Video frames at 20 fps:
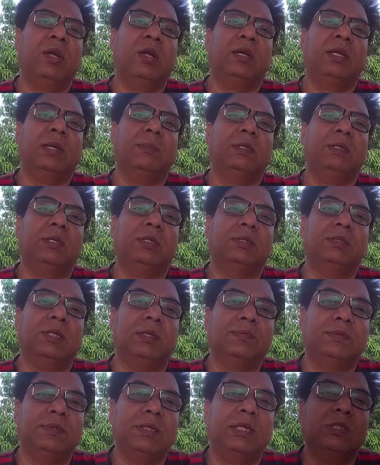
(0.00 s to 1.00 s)
chemical
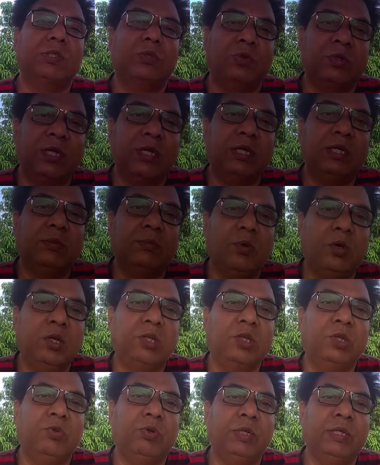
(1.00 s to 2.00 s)
substance, organic
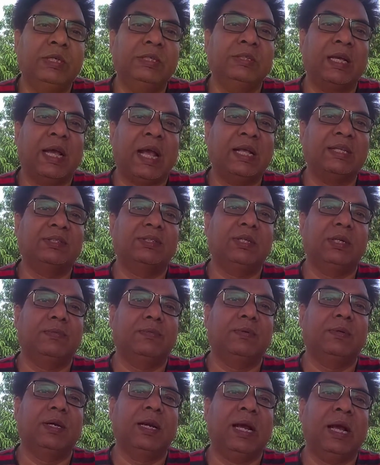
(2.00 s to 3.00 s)
molecule is as
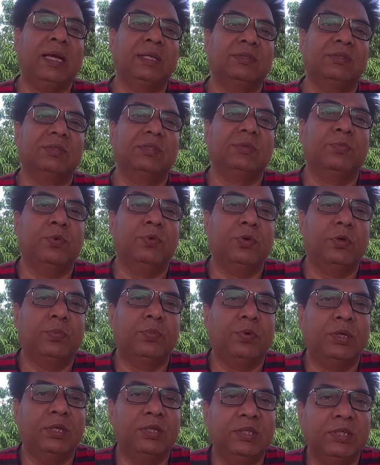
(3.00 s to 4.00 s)
tougher as
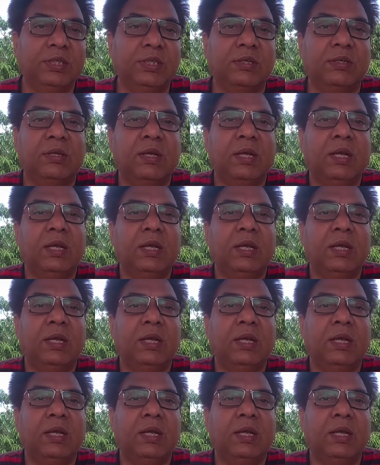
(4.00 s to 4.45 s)
sporopollenin.